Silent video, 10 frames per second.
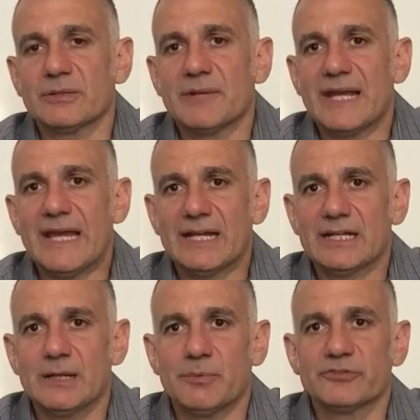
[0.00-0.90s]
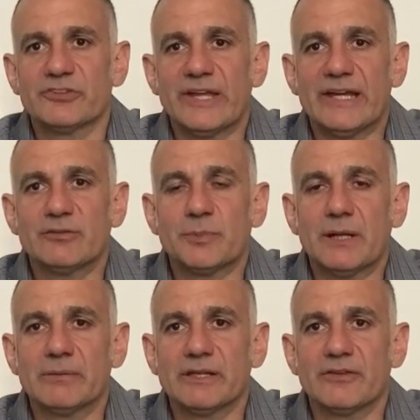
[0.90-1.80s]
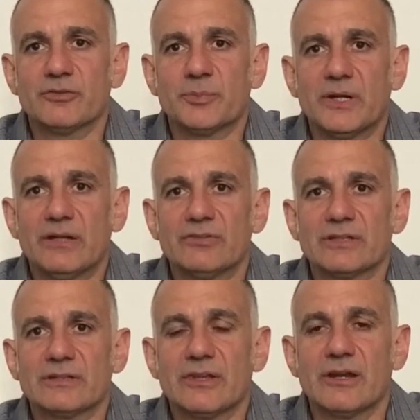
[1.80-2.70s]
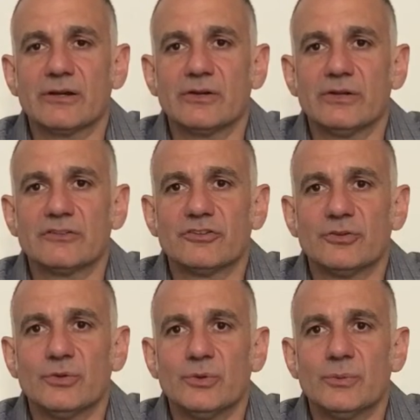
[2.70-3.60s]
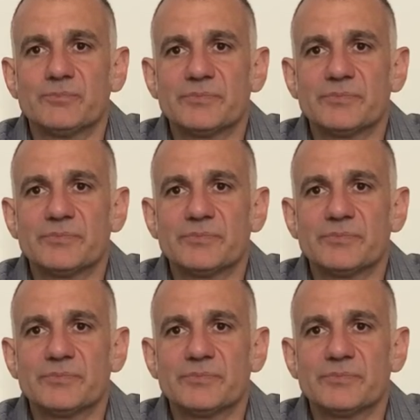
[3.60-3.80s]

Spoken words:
I'm going to add a couple slides probably to this project that are going to